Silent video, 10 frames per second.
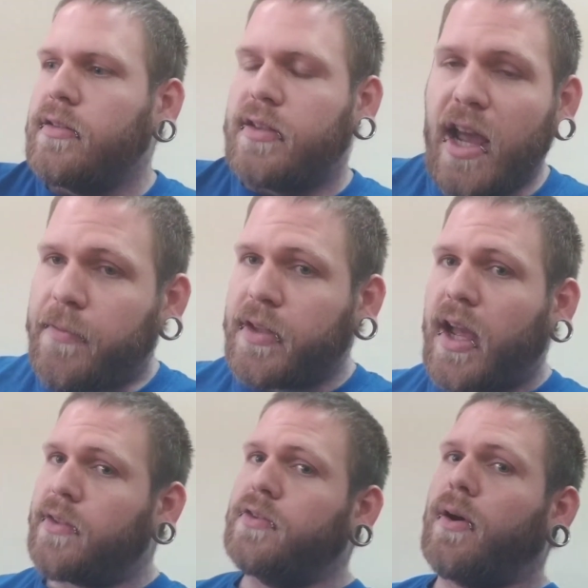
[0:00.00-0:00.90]
Definitely
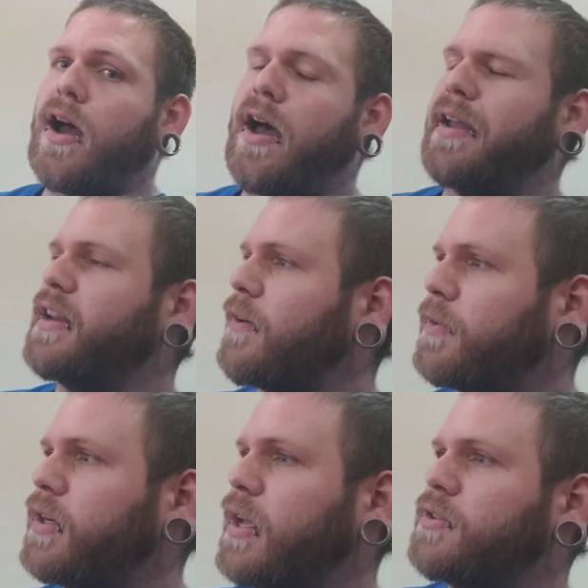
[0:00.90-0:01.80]
not too high.
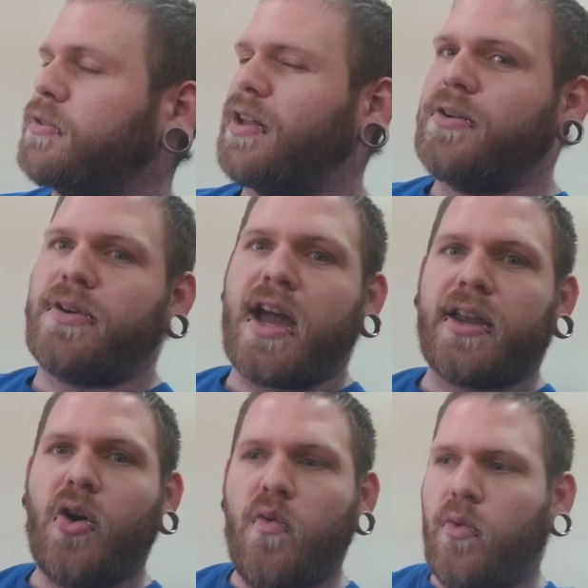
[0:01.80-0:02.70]
Definitely not too low. Not
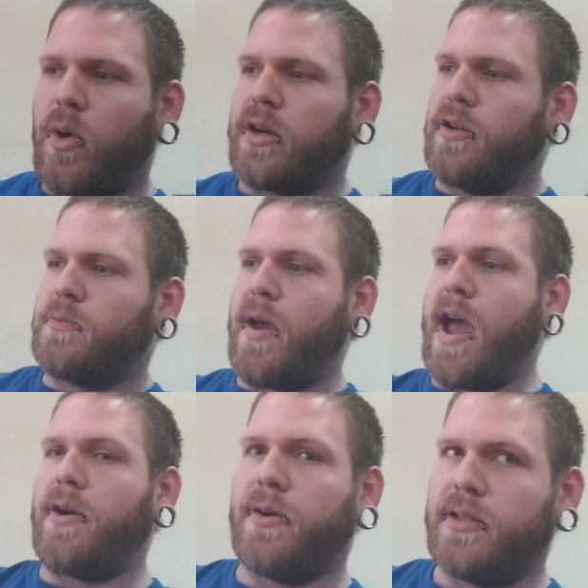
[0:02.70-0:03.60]
going to overwork those
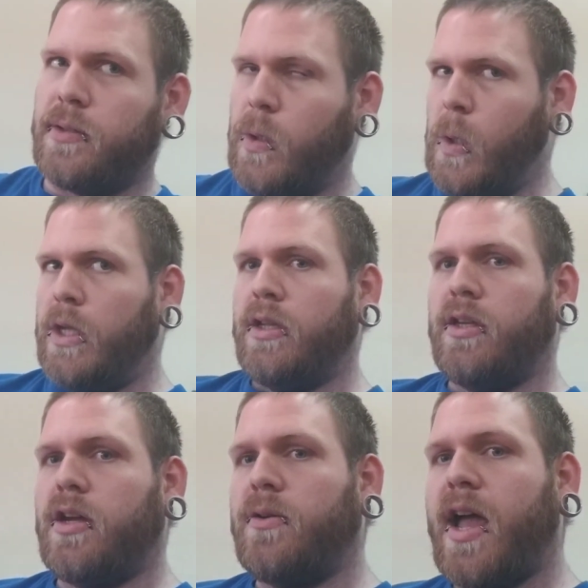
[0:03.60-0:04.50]
batteries.
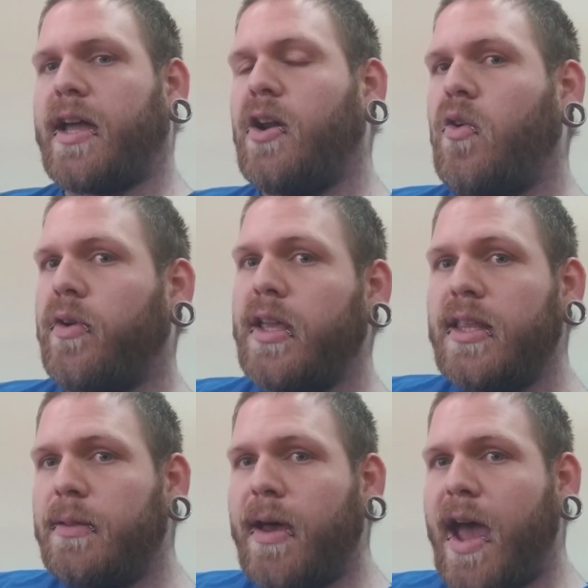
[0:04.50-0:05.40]
You know, not going to
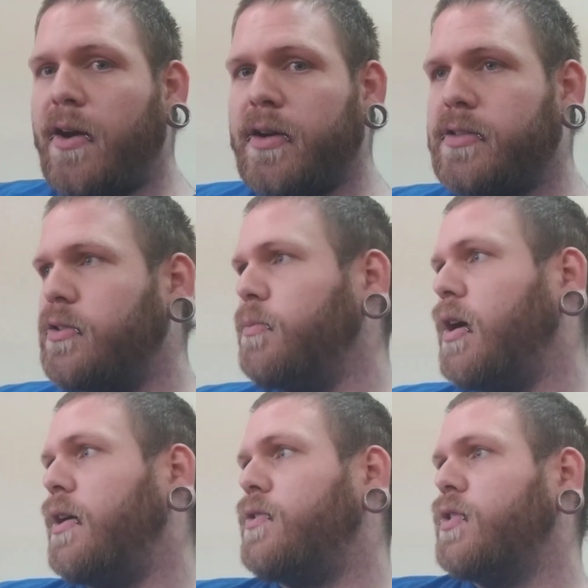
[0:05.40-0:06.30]
overheat the batteries too
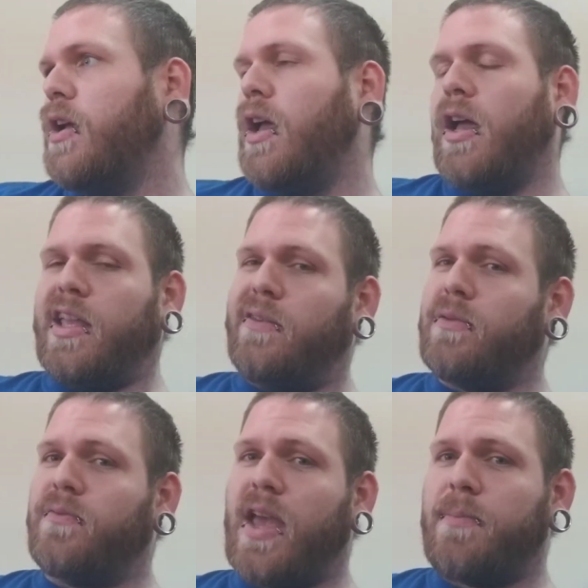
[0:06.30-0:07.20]
much.
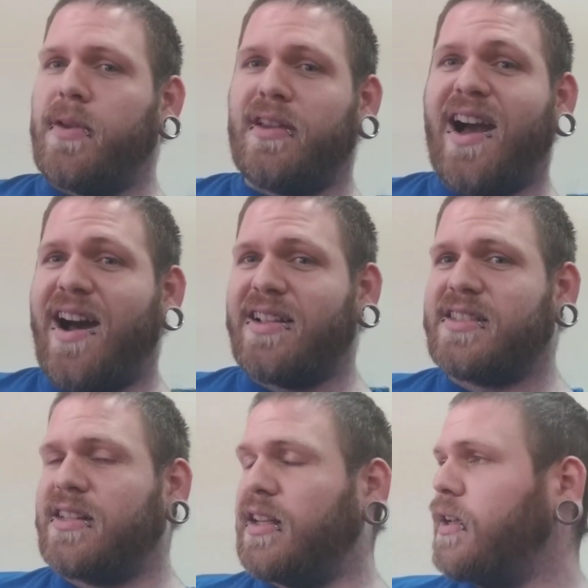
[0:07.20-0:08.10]
Even vaping
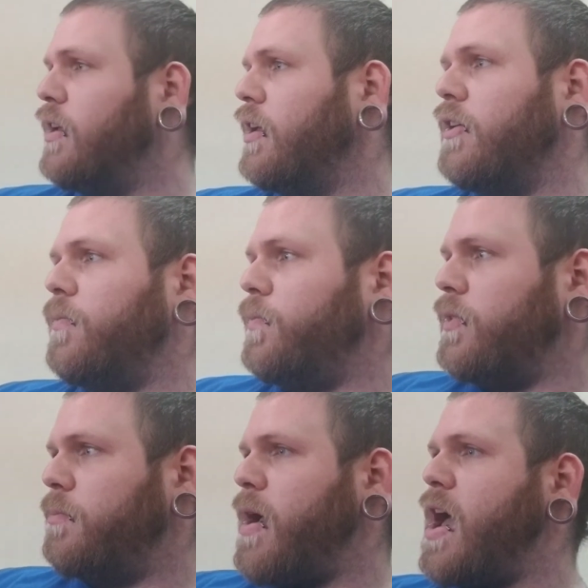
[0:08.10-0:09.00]
constantly,
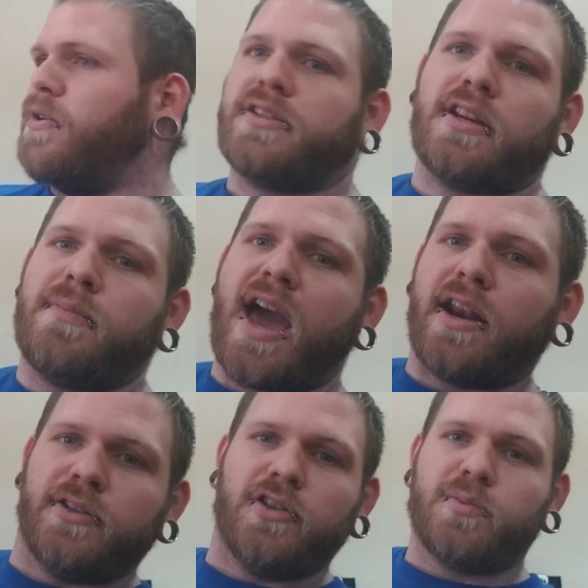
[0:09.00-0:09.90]
your battery is going to be out
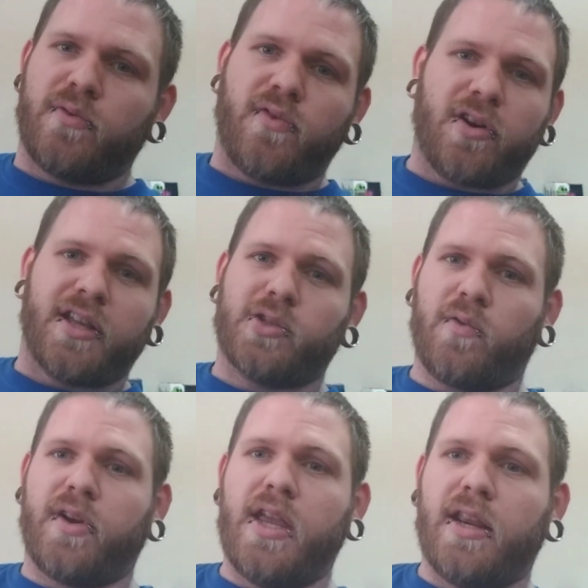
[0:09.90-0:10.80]
of juice before it gets
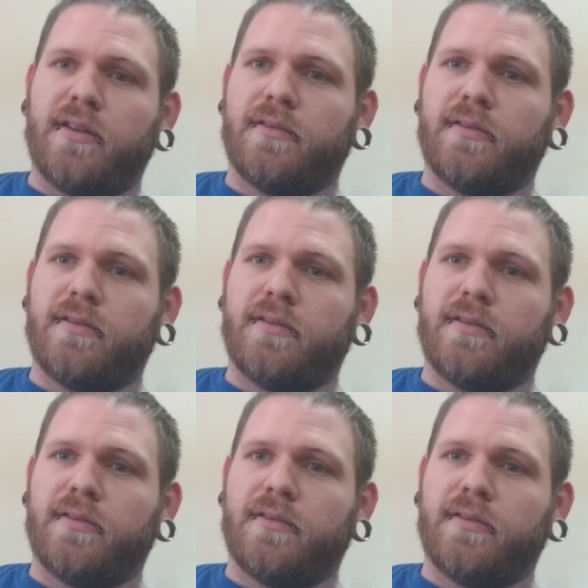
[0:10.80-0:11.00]
overheated.